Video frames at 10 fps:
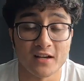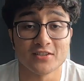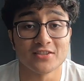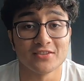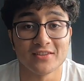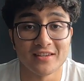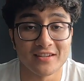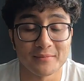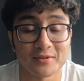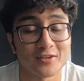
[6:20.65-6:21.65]
Until then,
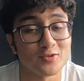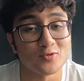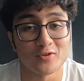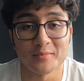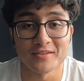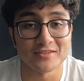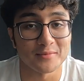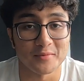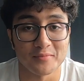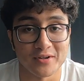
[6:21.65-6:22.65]
I'm gonna enjoy my
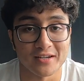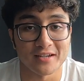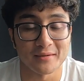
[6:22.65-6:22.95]
summer break.